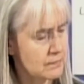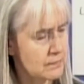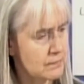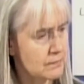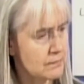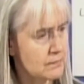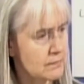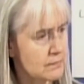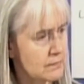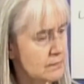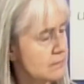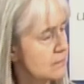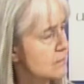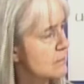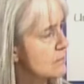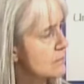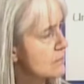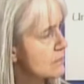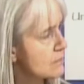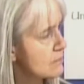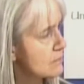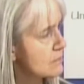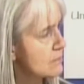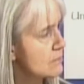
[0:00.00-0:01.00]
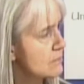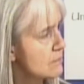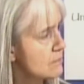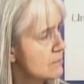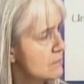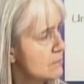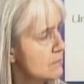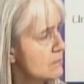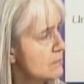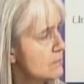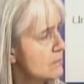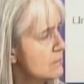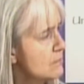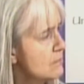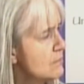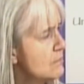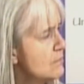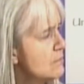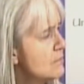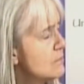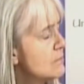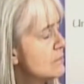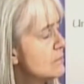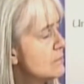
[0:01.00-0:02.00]

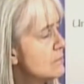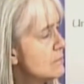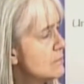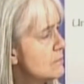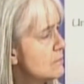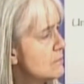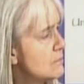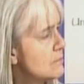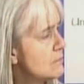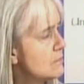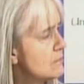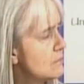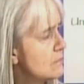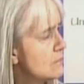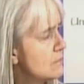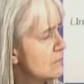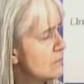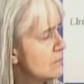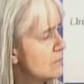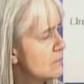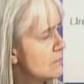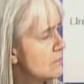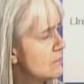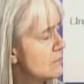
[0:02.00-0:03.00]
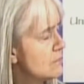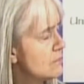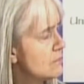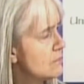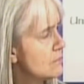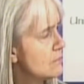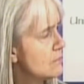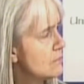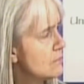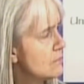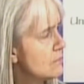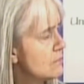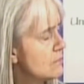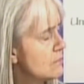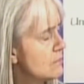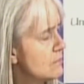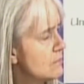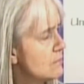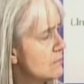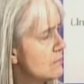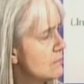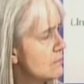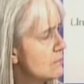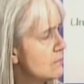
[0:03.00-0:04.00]

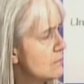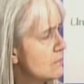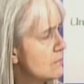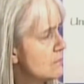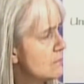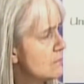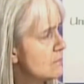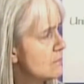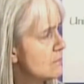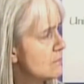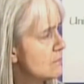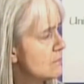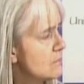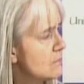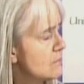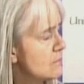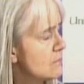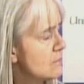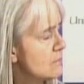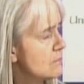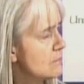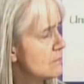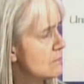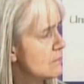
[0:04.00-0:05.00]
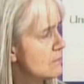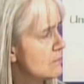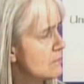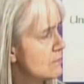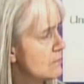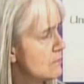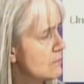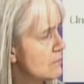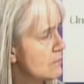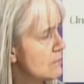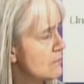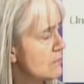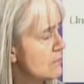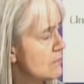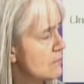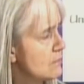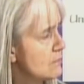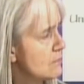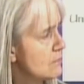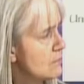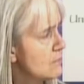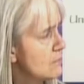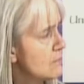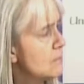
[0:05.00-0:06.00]

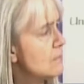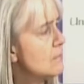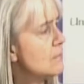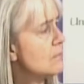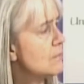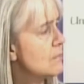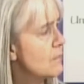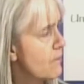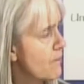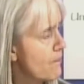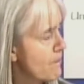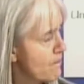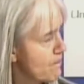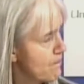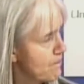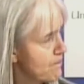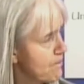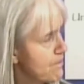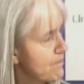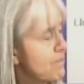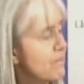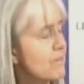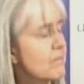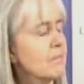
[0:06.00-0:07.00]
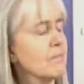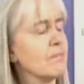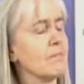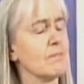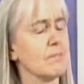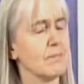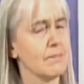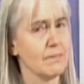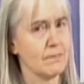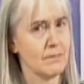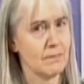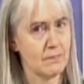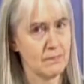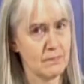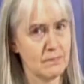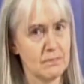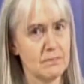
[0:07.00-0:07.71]
The person shown says nothing.